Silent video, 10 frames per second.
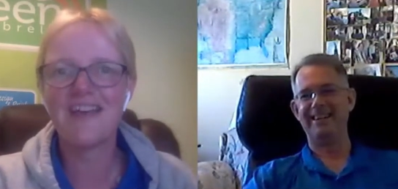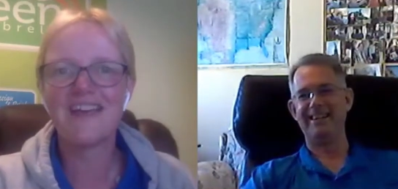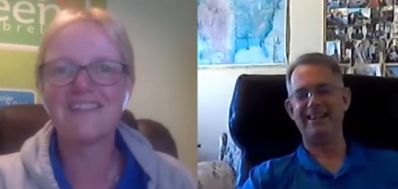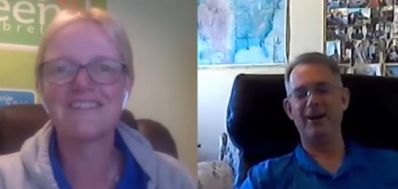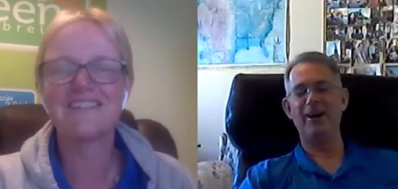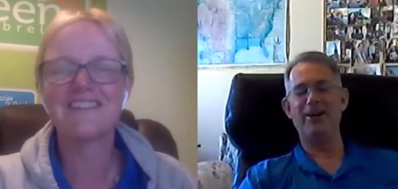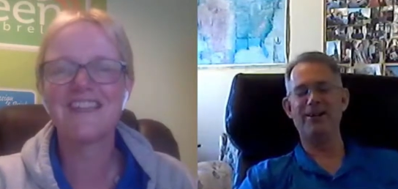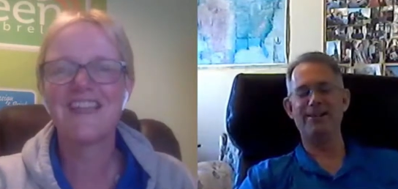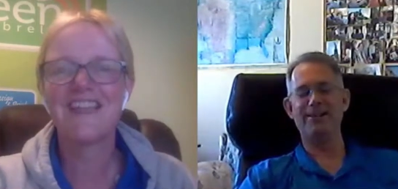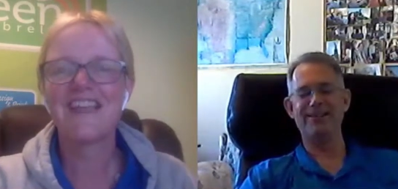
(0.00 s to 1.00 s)
Speaker 1: and
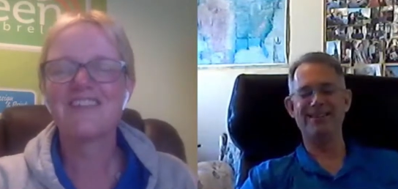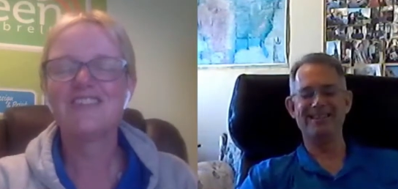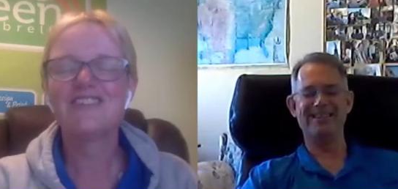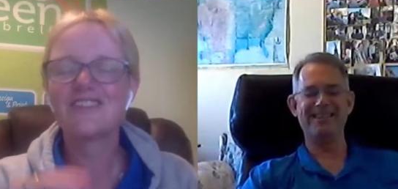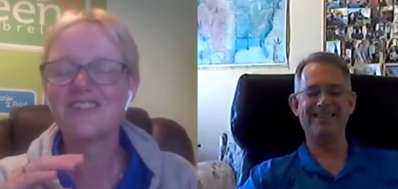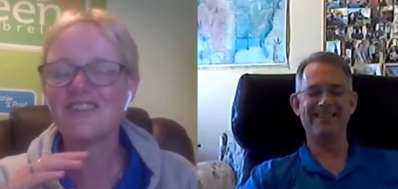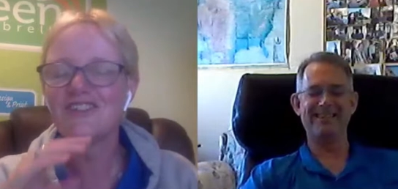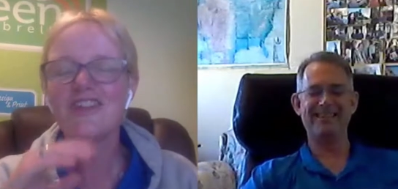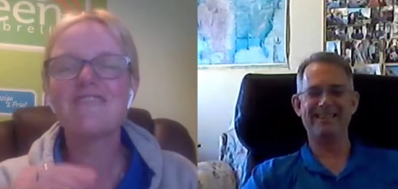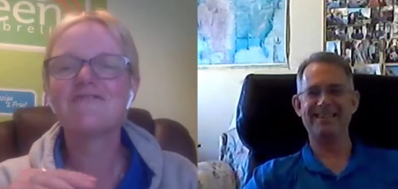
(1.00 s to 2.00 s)
you just
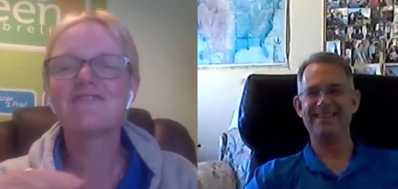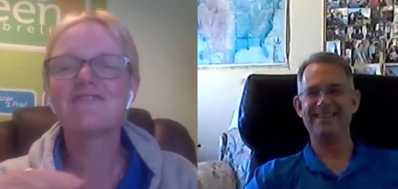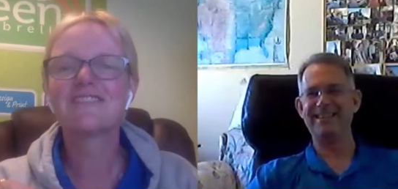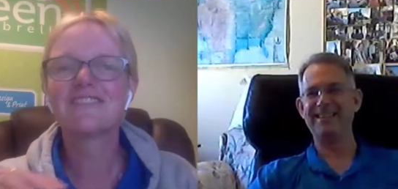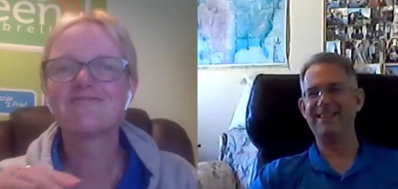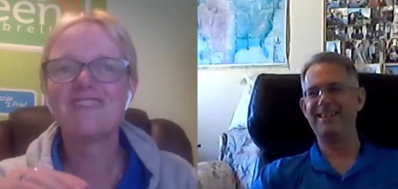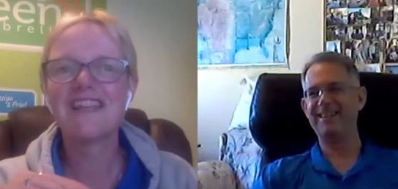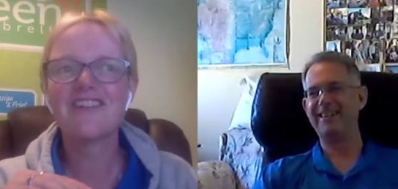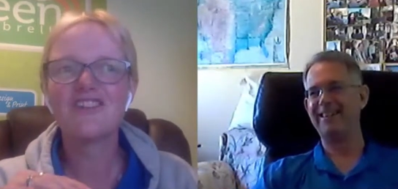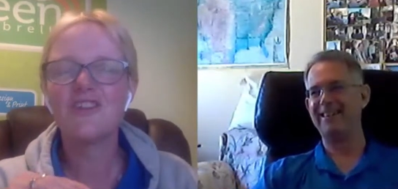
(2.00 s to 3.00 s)
you don't even
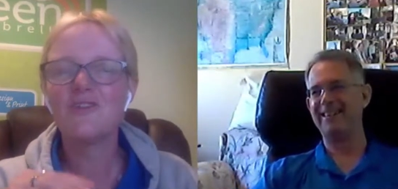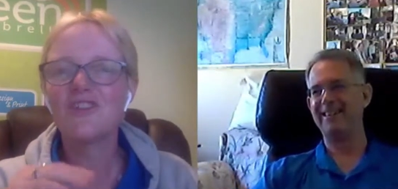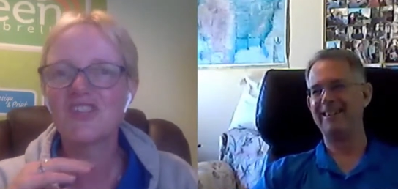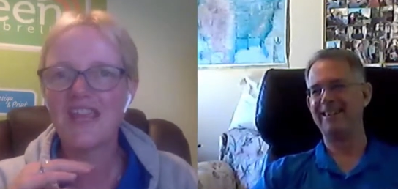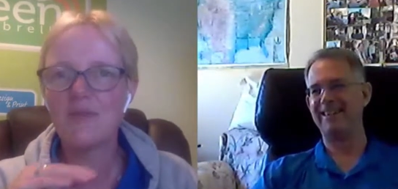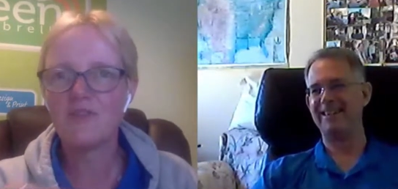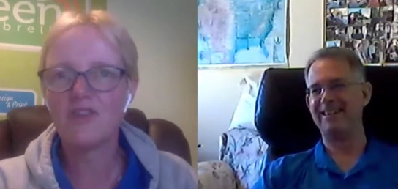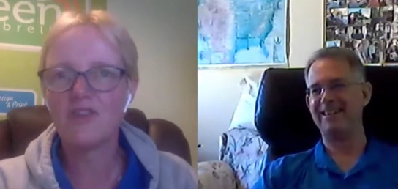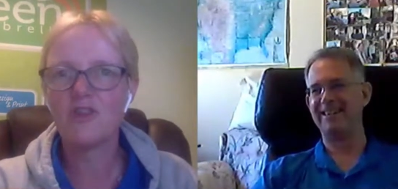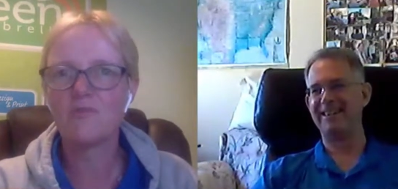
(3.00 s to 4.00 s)
realise you don't say it
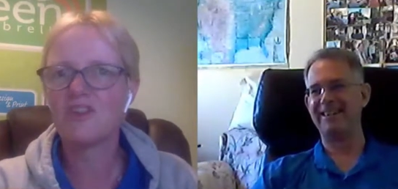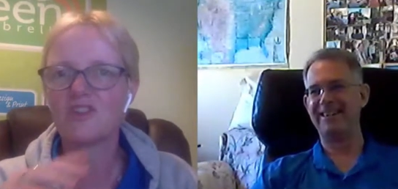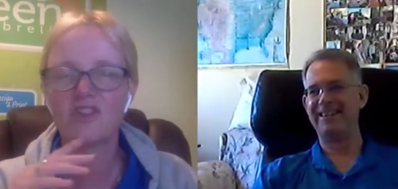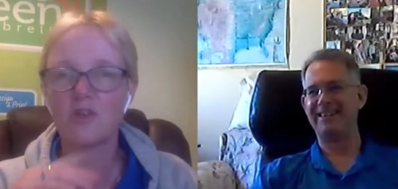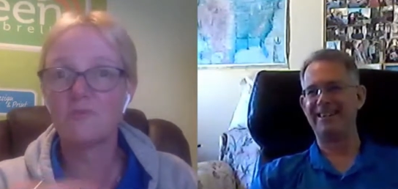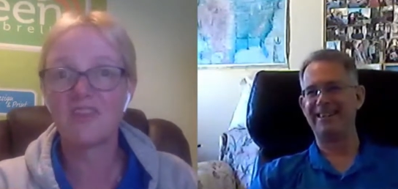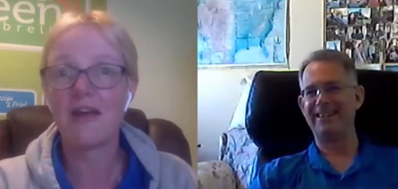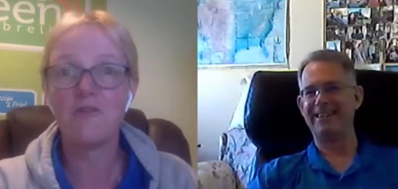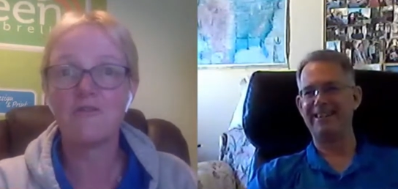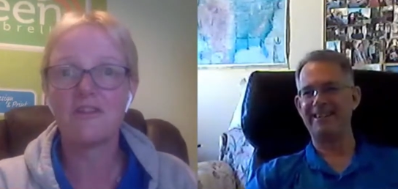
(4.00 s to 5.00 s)
with humour; it just comes
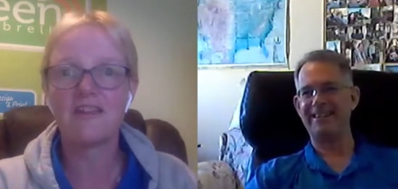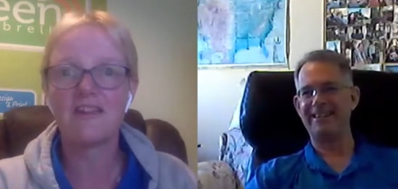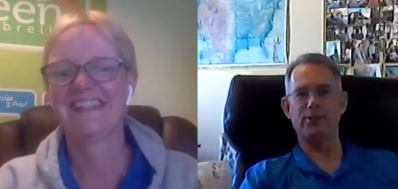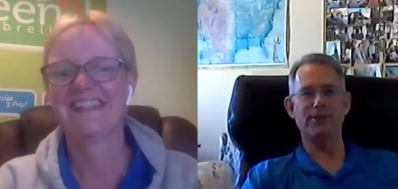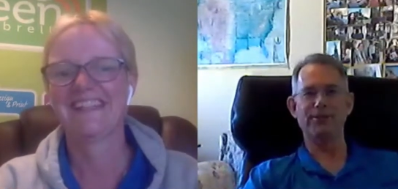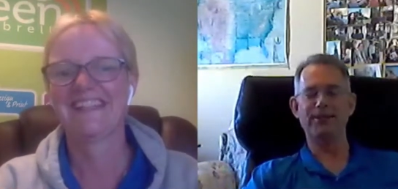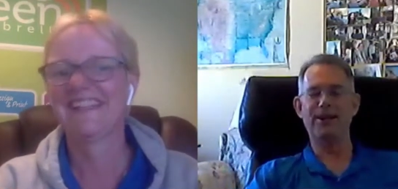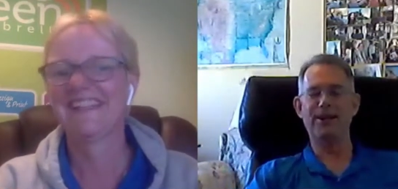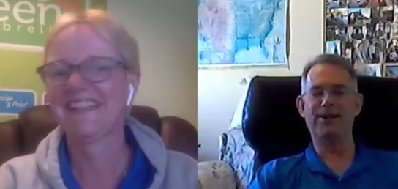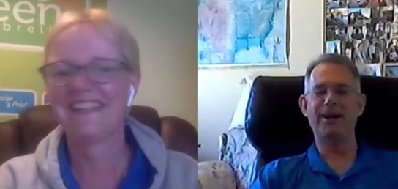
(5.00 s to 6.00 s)
out.
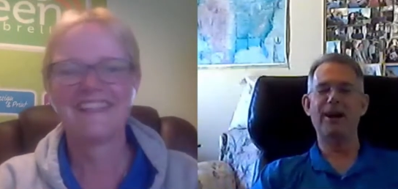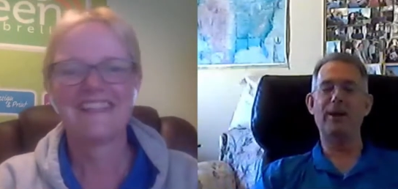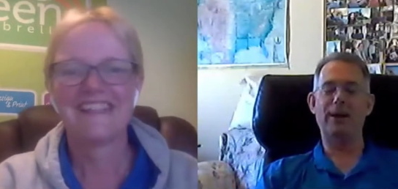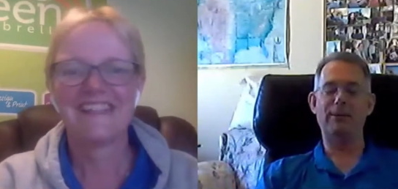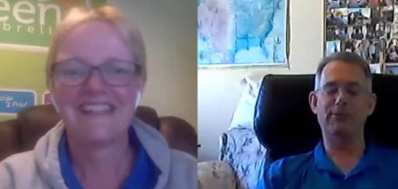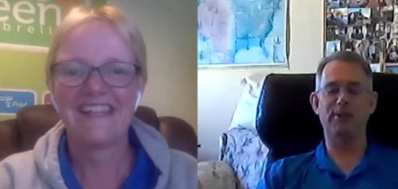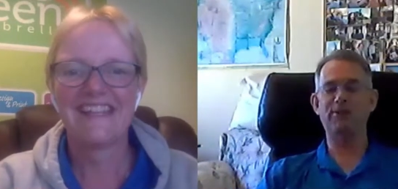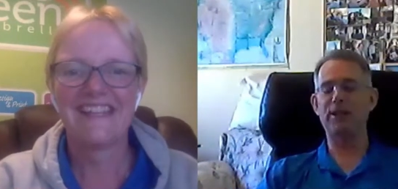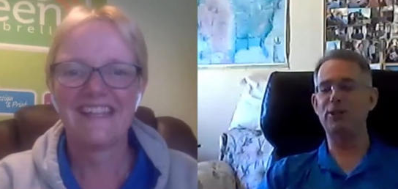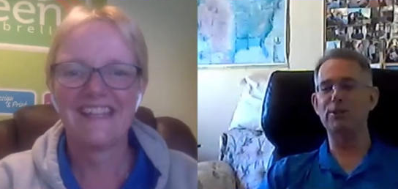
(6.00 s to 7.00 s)
Speaker 2: Well, I was going to
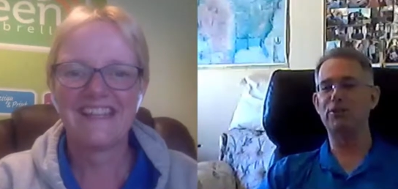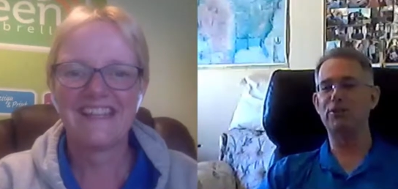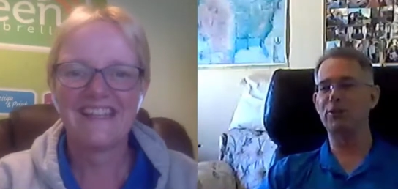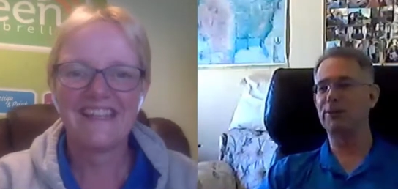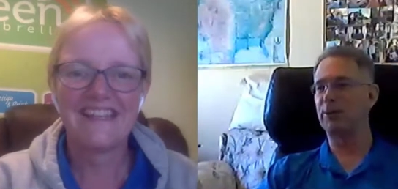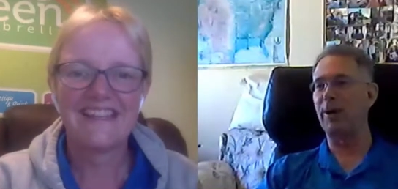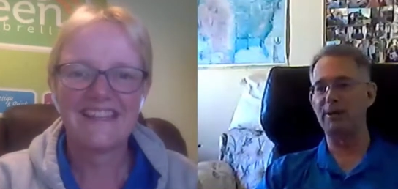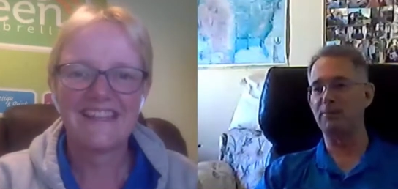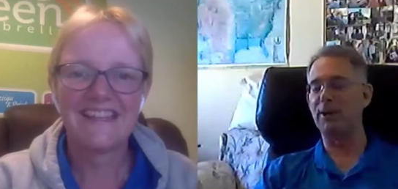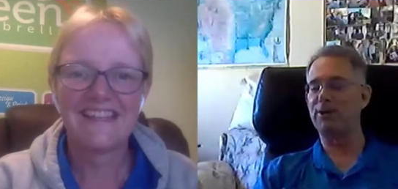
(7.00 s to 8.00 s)
say you two are
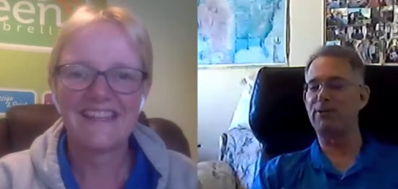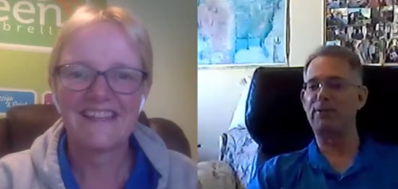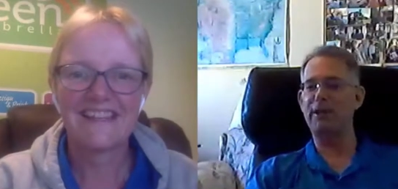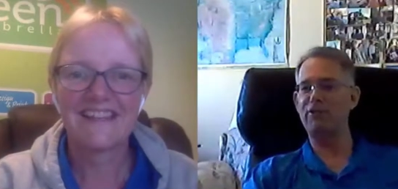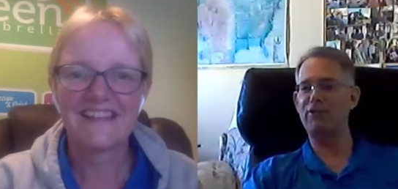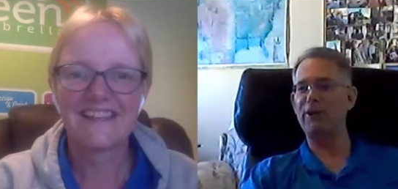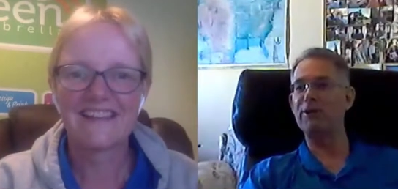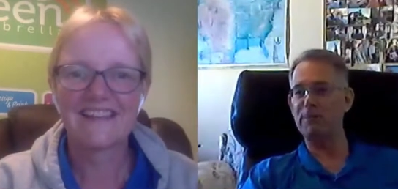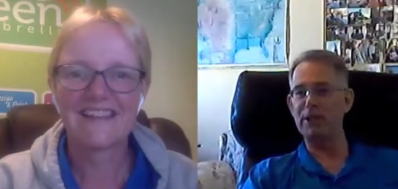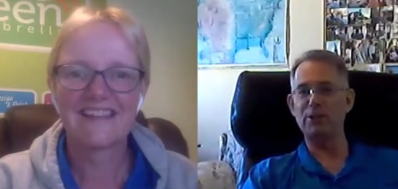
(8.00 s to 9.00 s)
quite a breath of fresh air
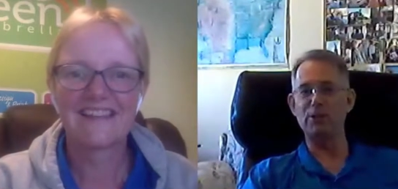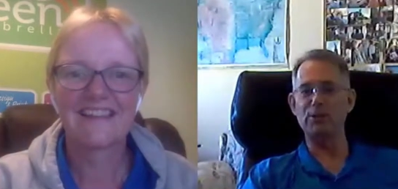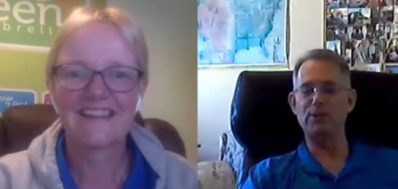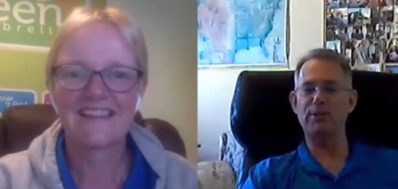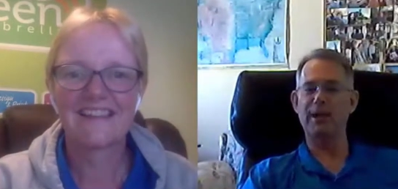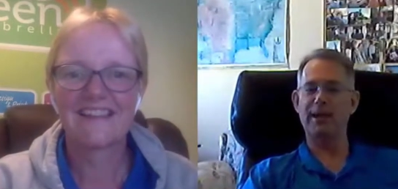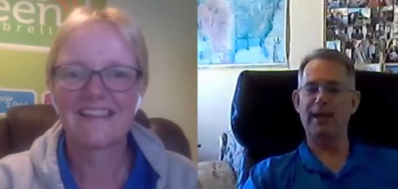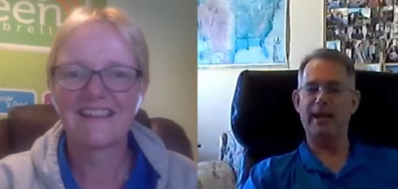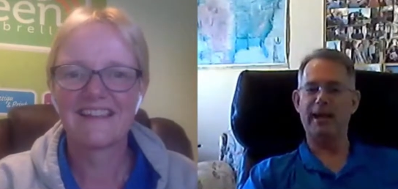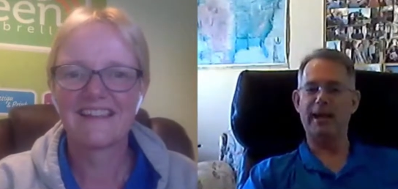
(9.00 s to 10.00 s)
to meet you
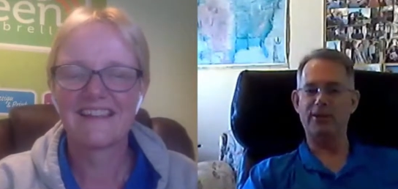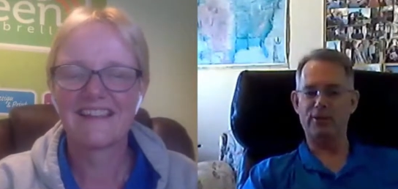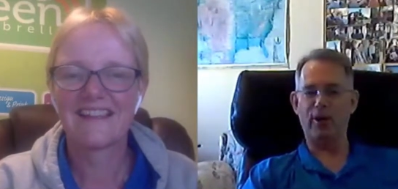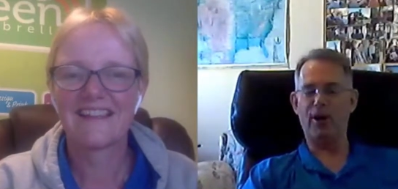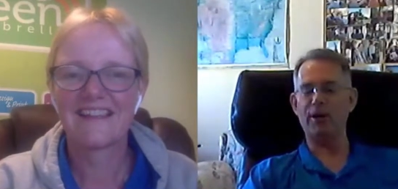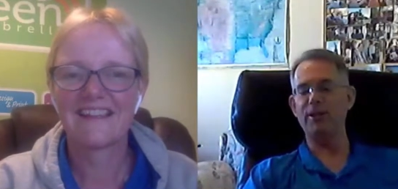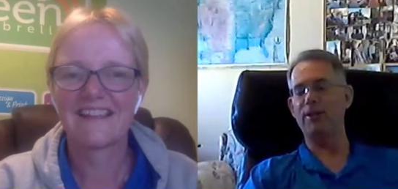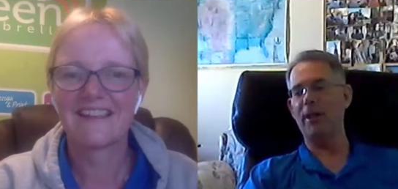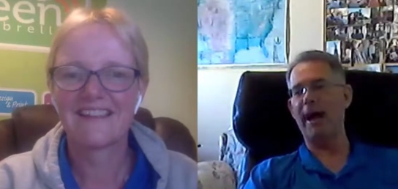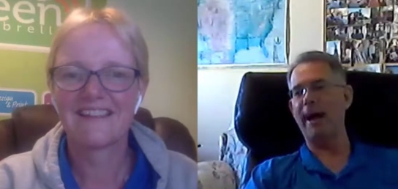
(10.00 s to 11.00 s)
and to talk and
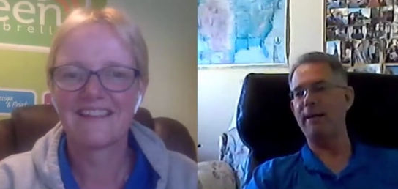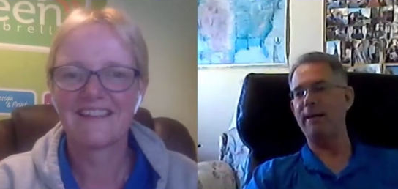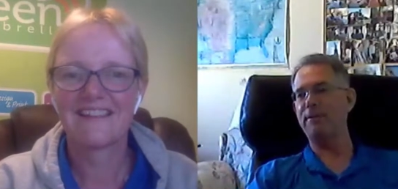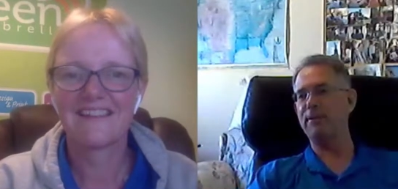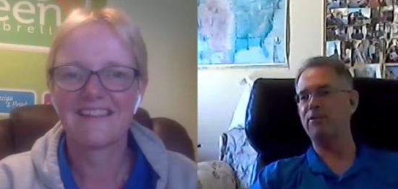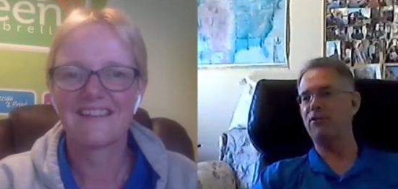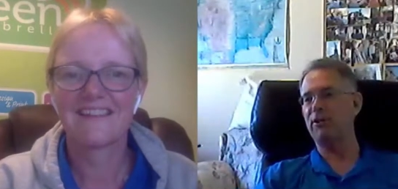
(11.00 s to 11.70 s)
to laugh and to